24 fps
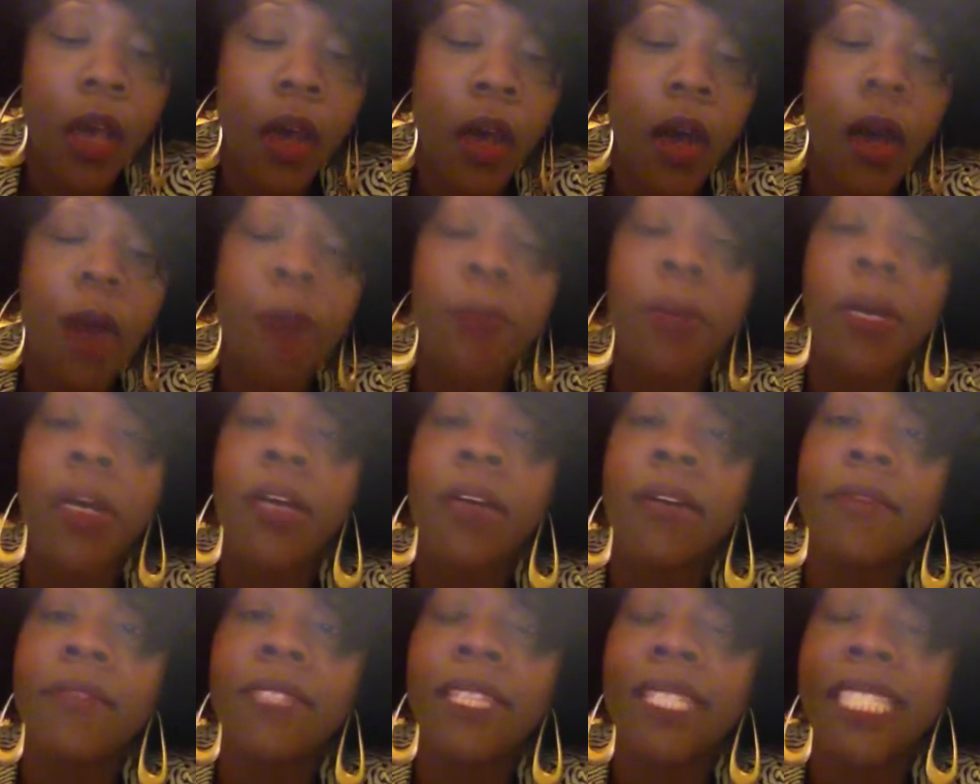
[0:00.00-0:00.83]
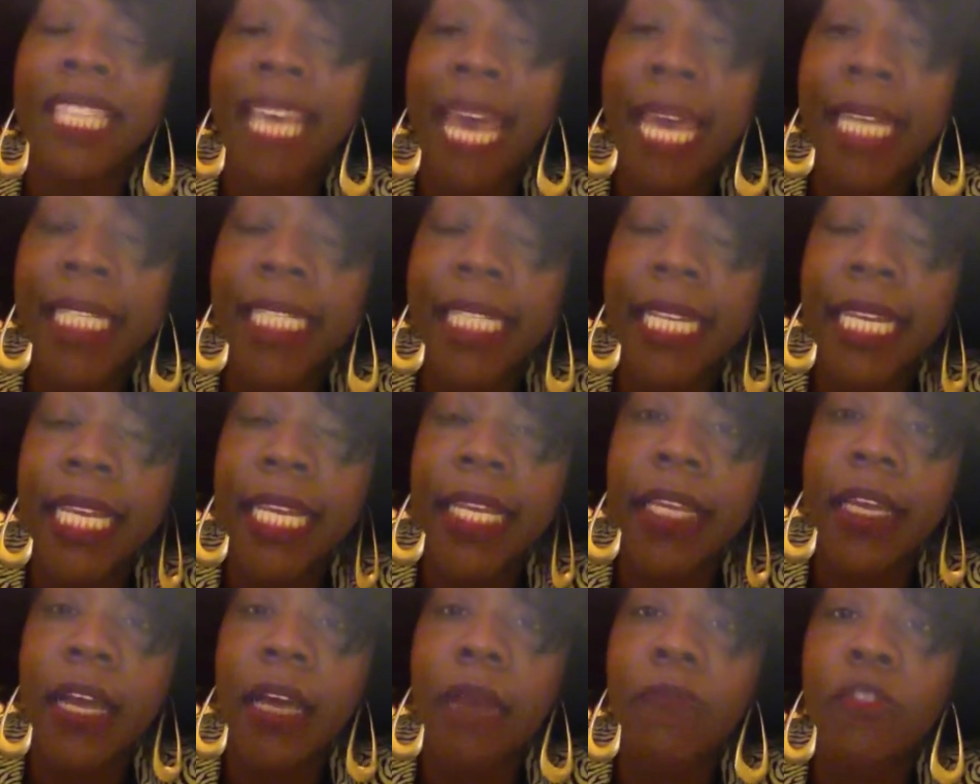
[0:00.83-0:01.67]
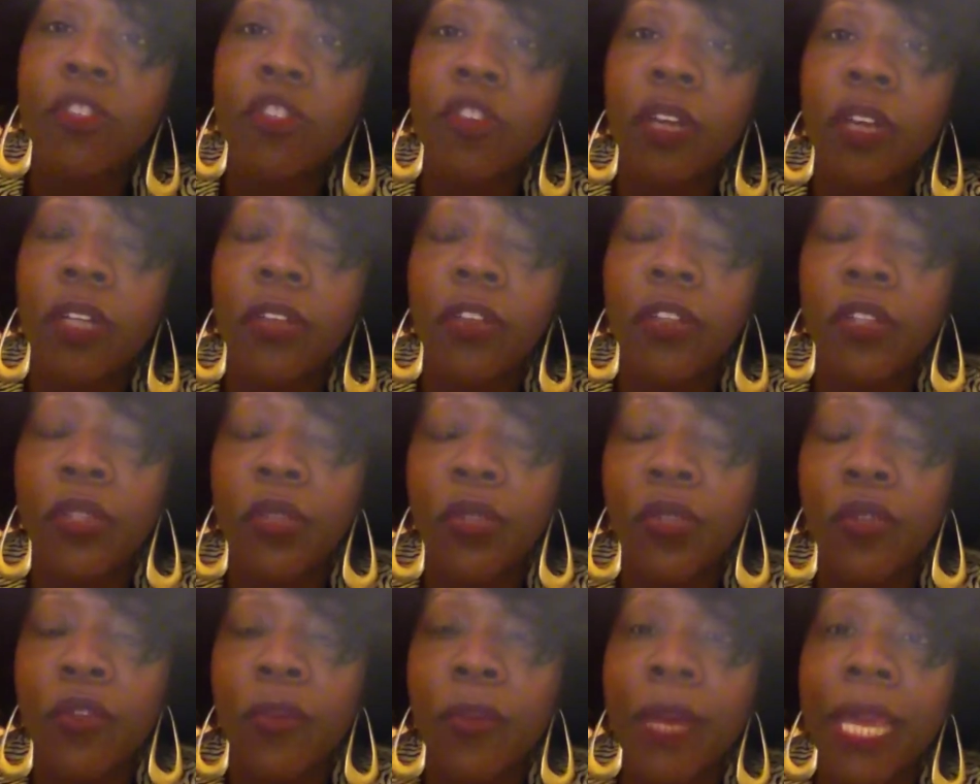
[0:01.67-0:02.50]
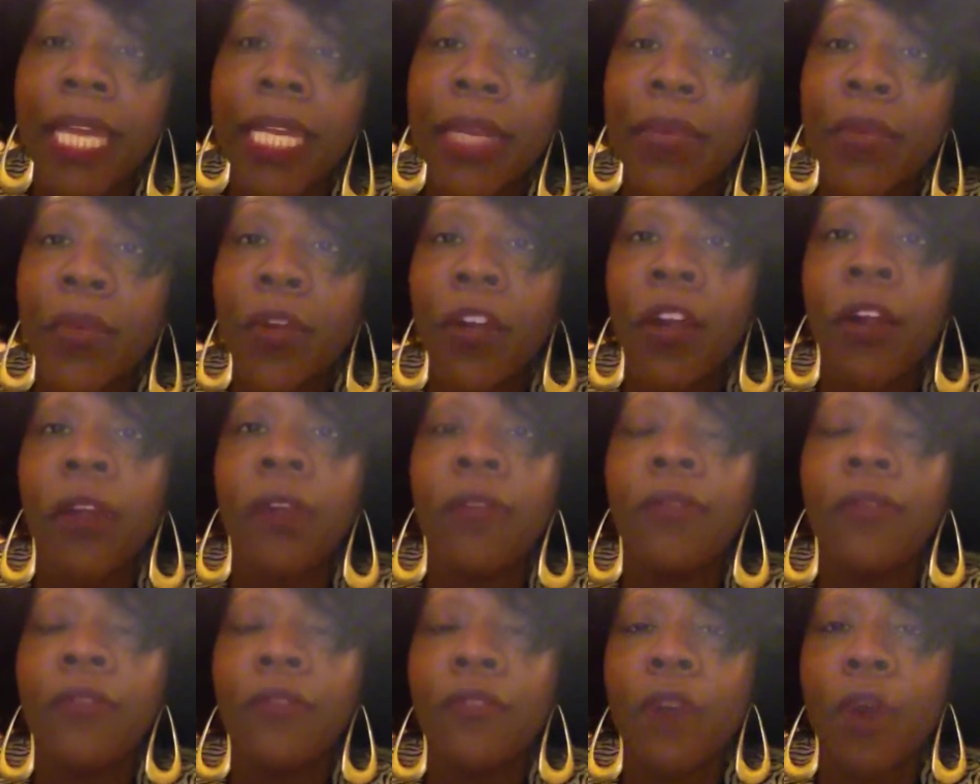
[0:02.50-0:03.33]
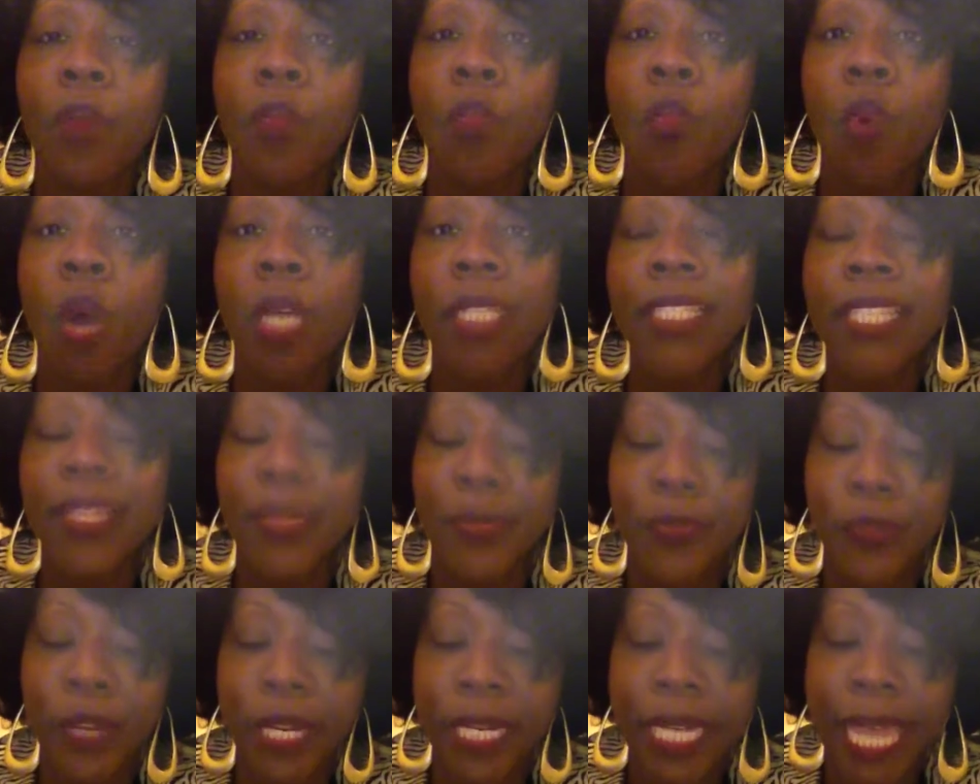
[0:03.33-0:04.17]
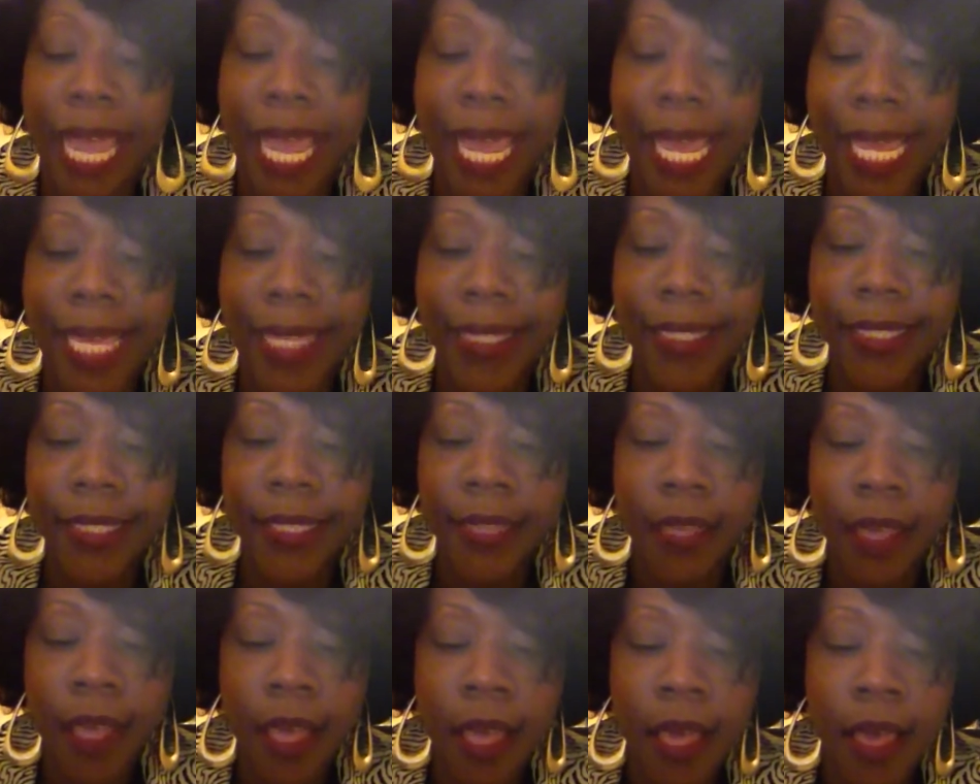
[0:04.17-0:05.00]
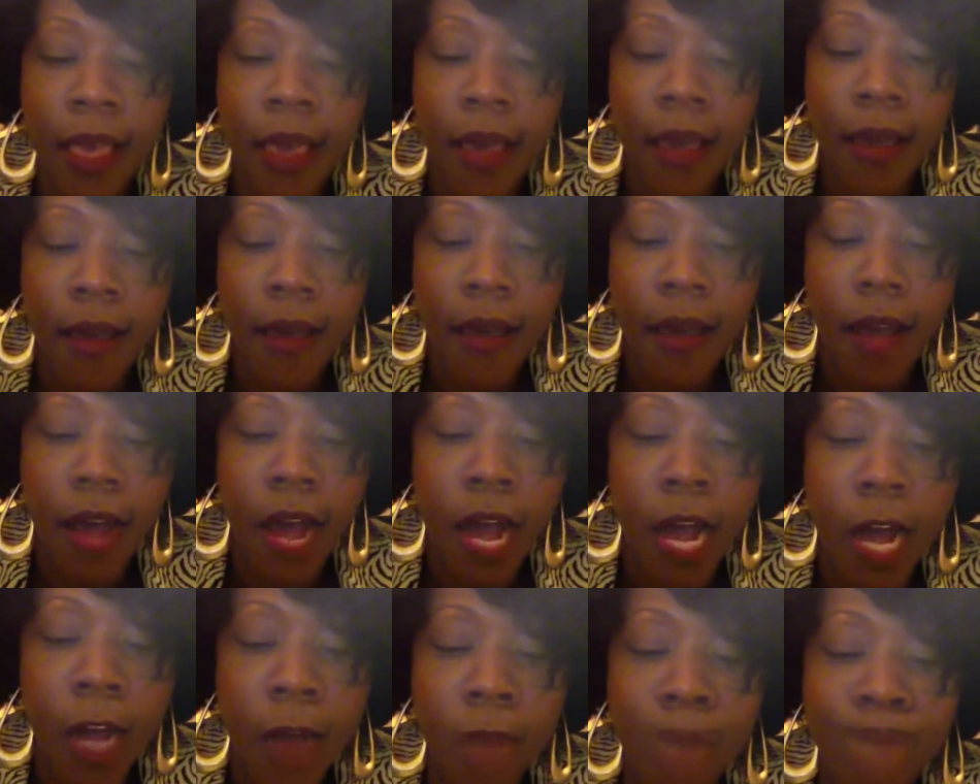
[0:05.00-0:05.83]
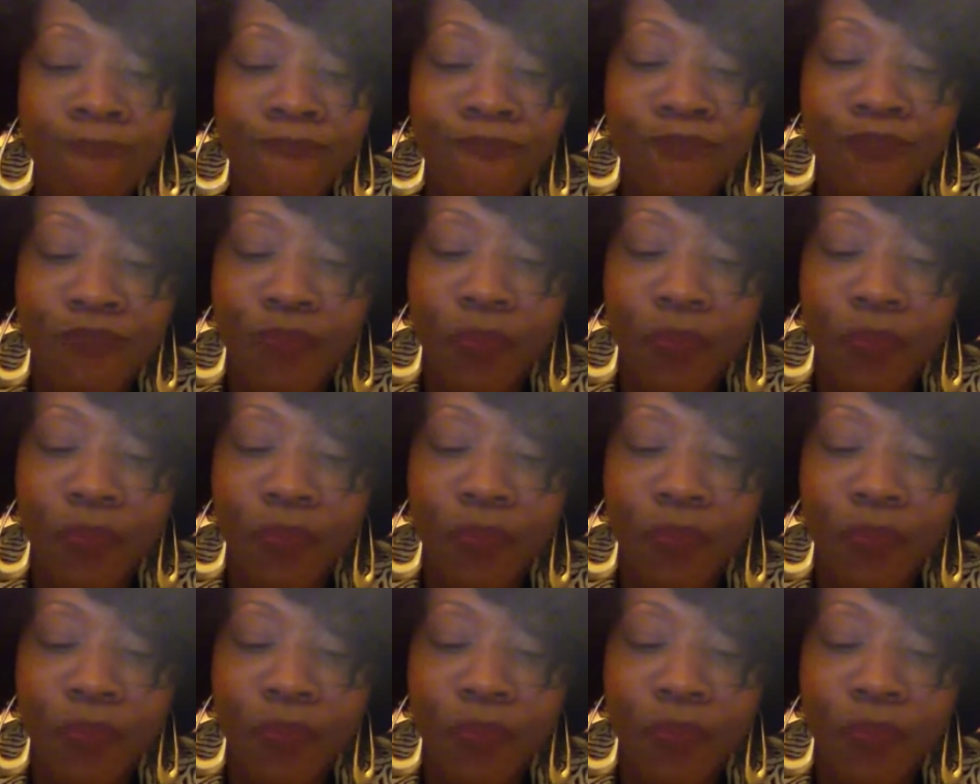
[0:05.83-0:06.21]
of detecting drug use from anywhere from 1 to 3 days. A